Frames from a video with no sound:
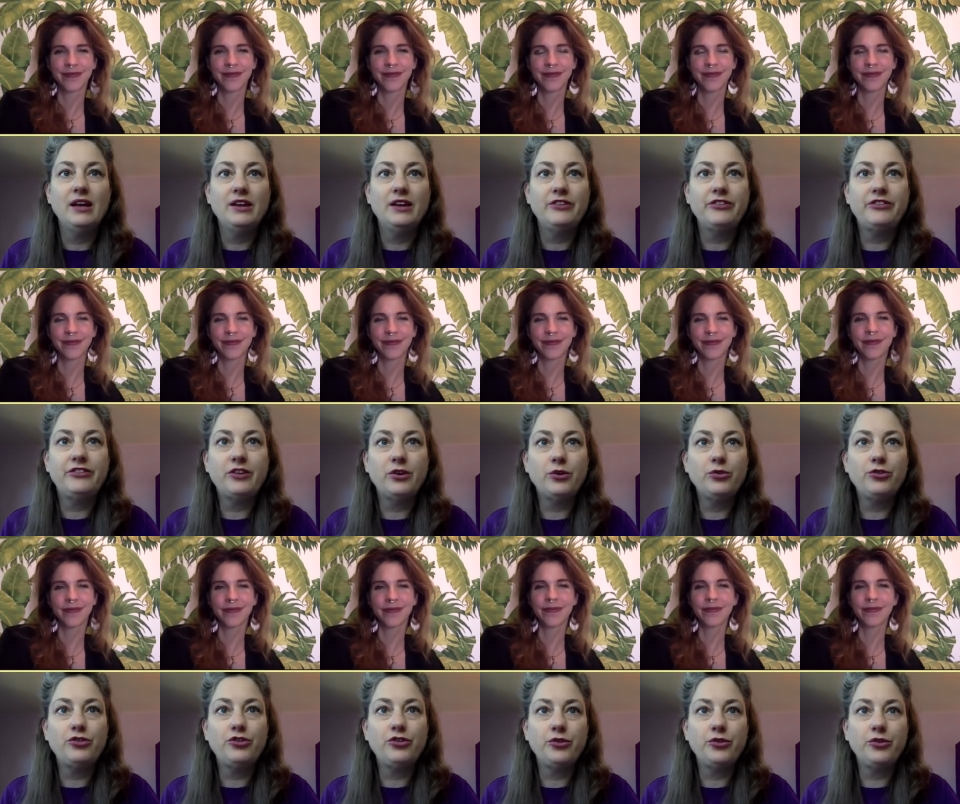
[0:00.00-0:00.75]
Speaker 1: So
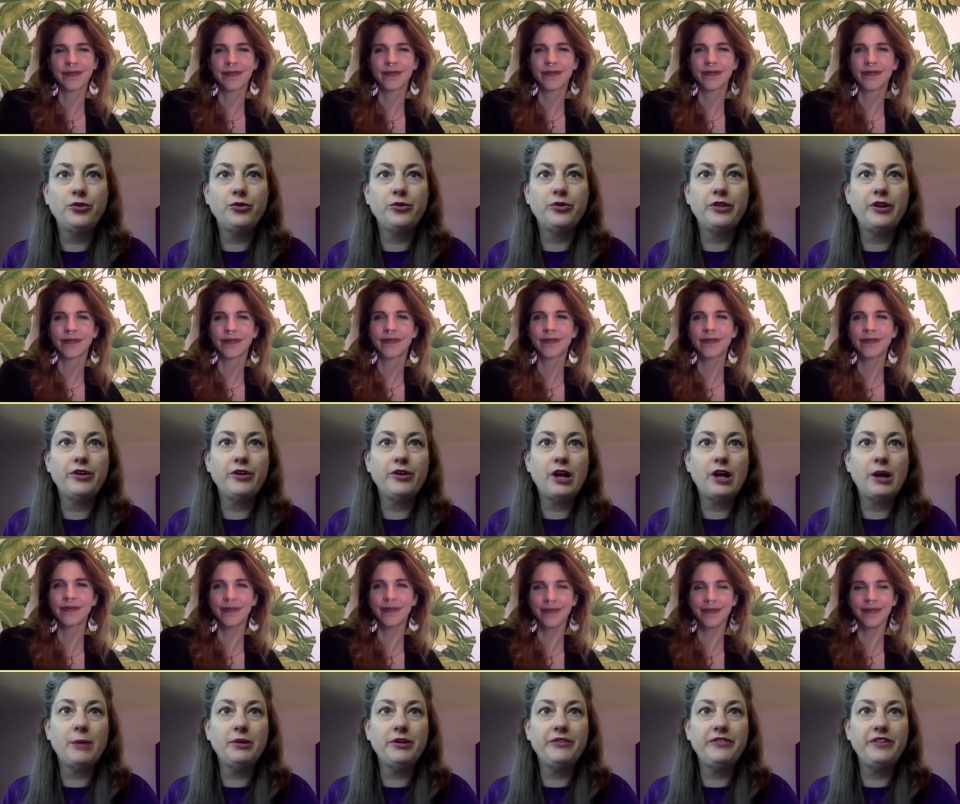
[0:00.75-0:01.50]
true. There are a
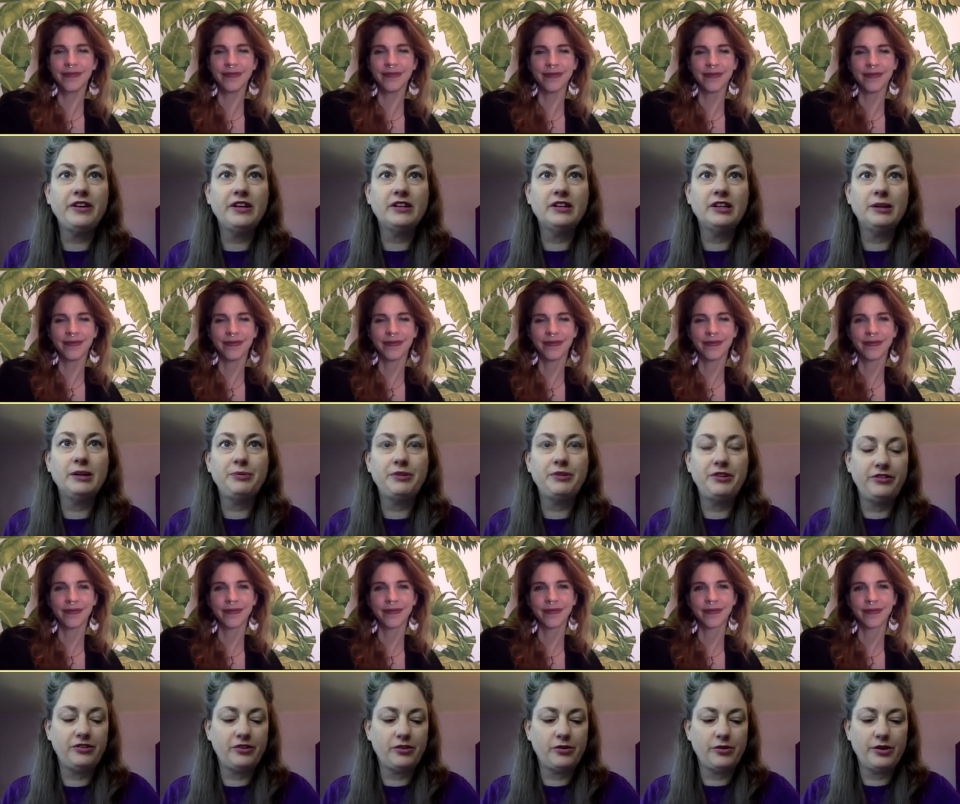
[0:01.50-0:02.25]
couple of
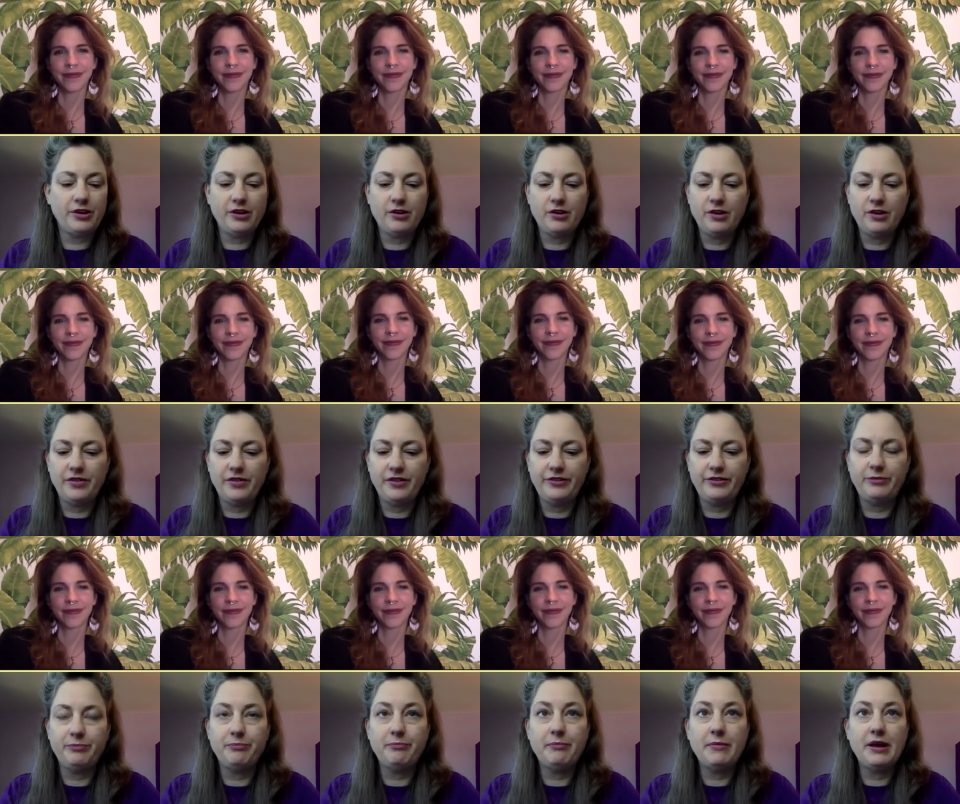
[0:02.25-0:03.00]
eclipses going on
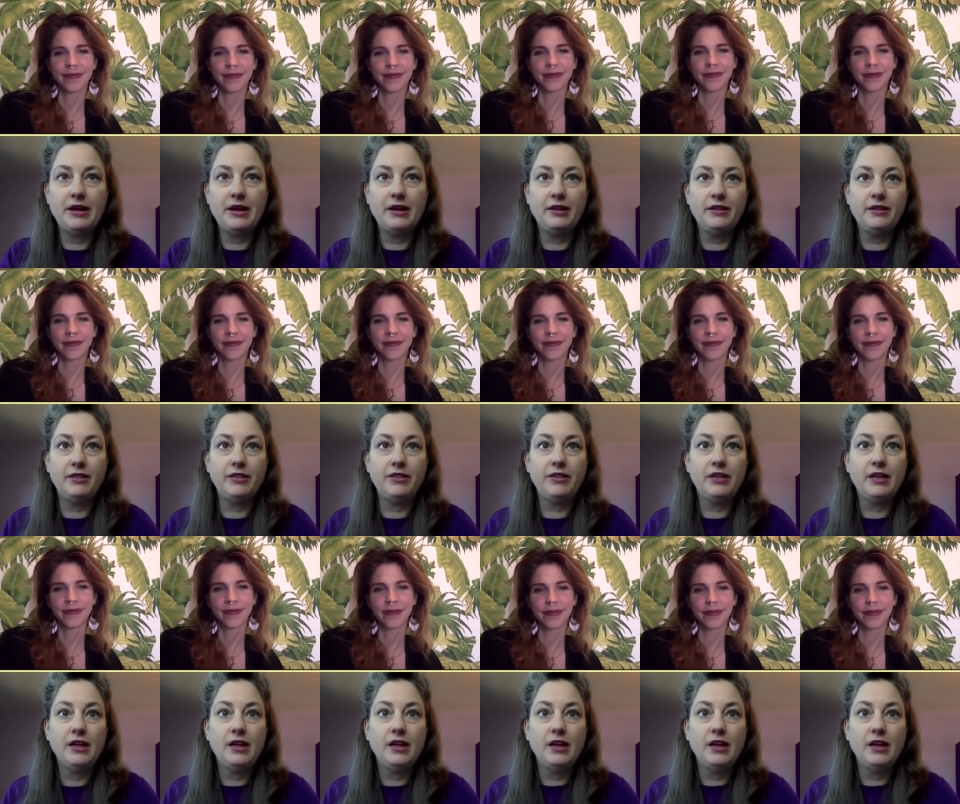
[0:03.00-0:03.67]
this month.